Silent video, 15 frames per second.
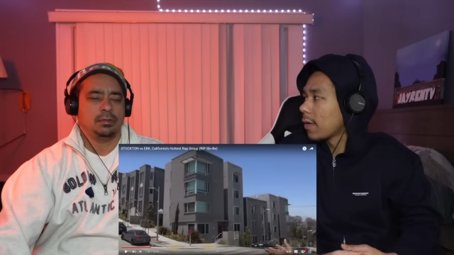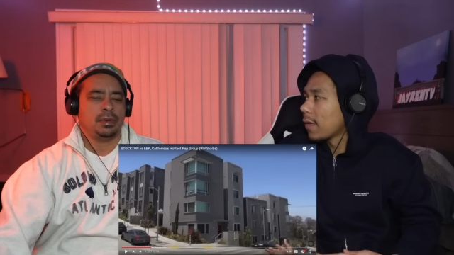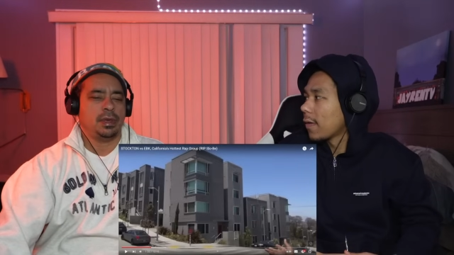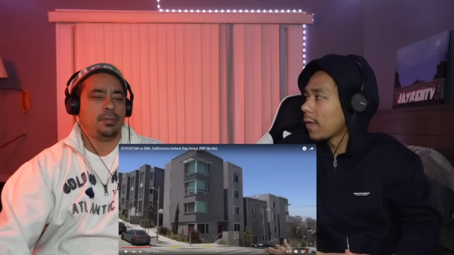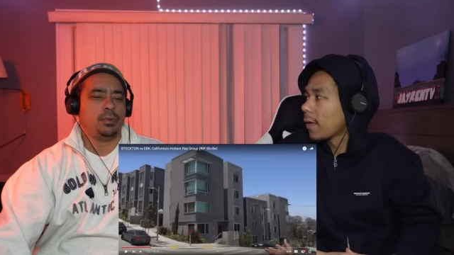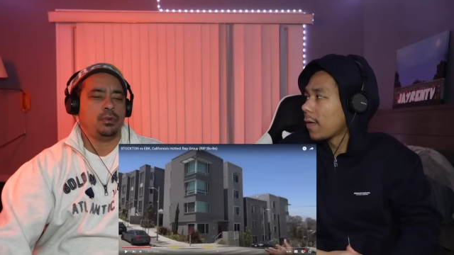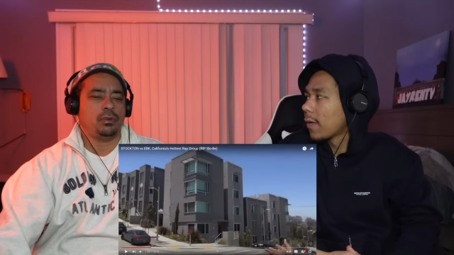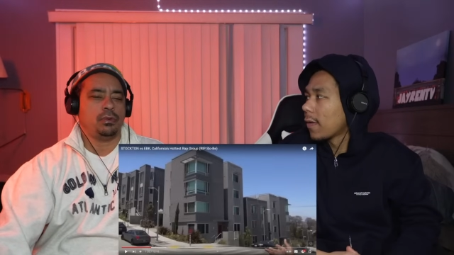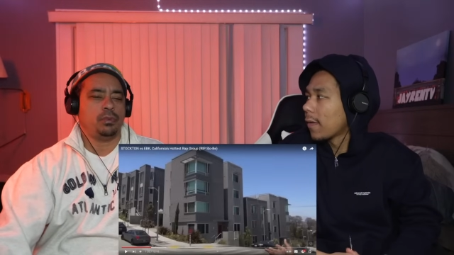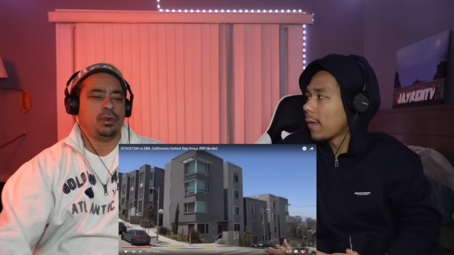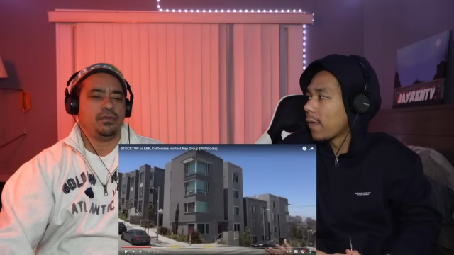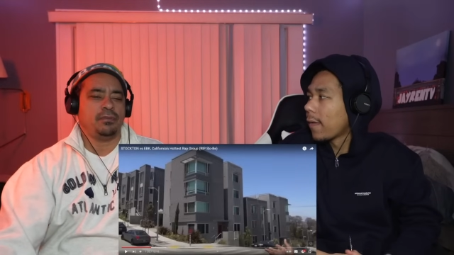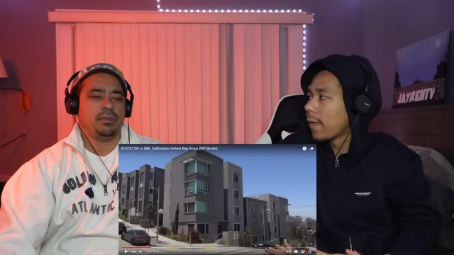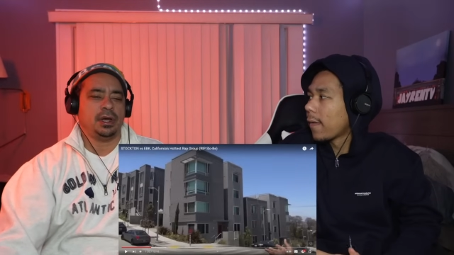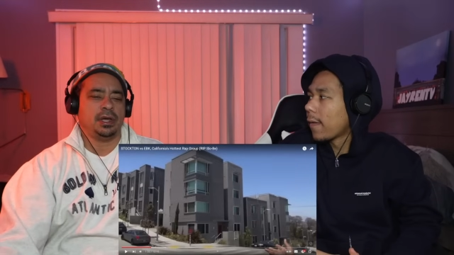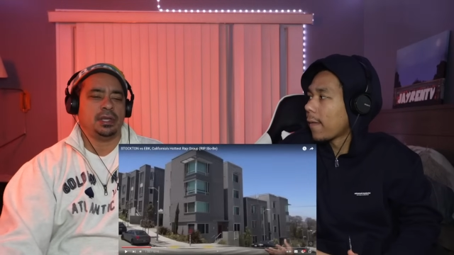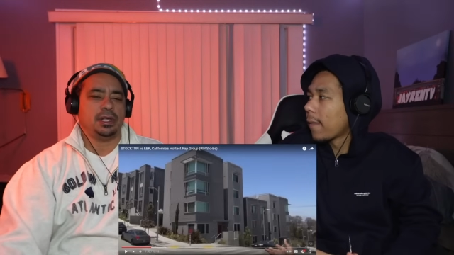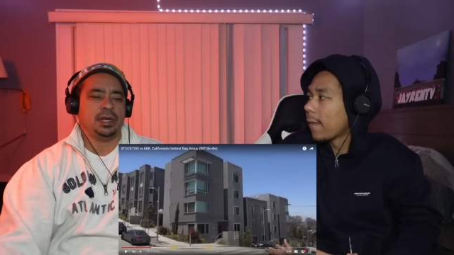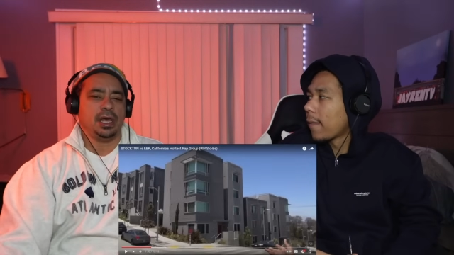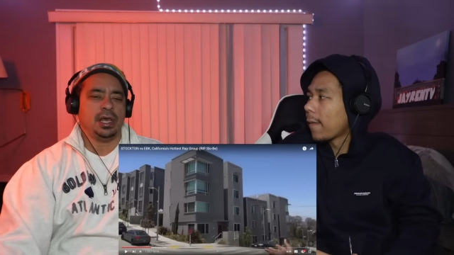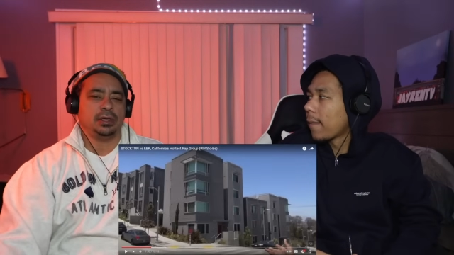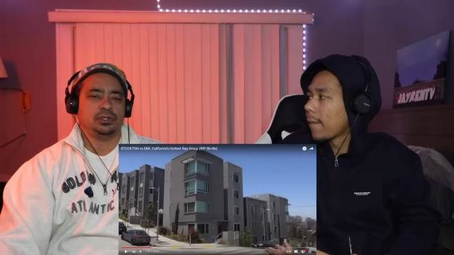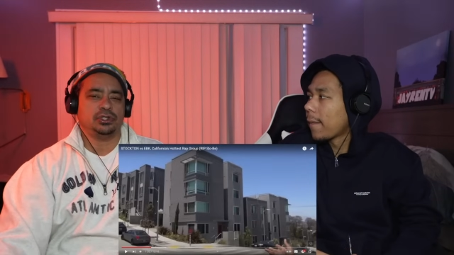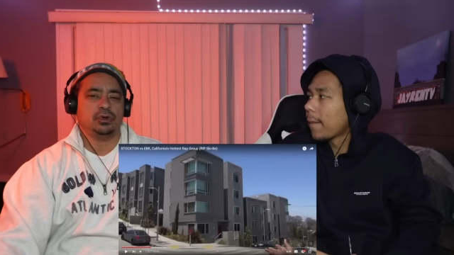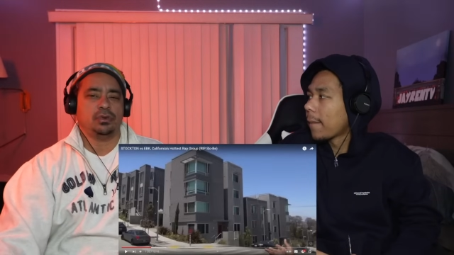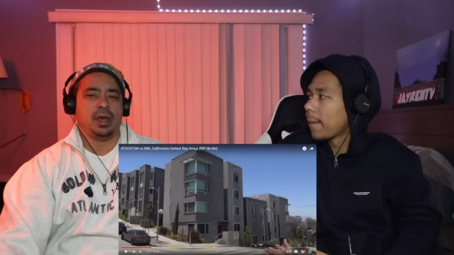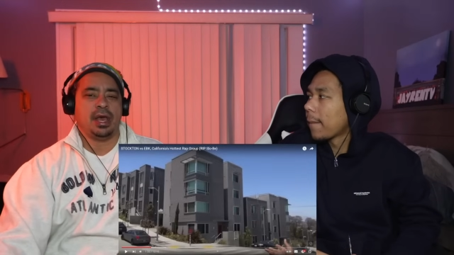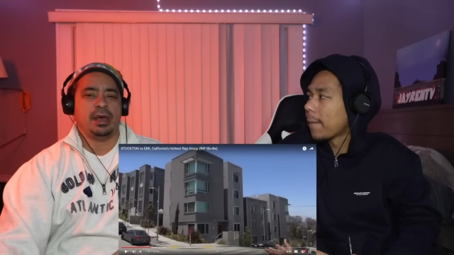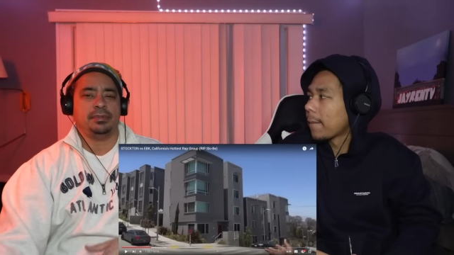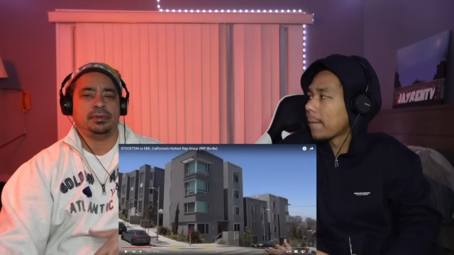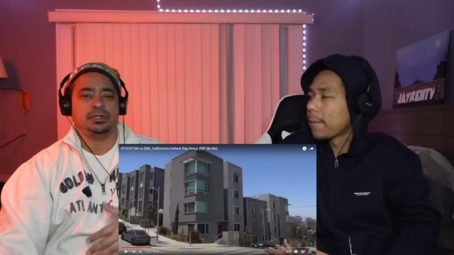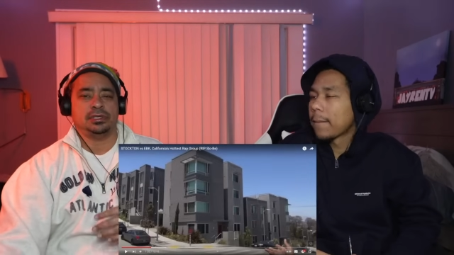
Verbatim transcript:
Speaker 1: People with money, like, so what happens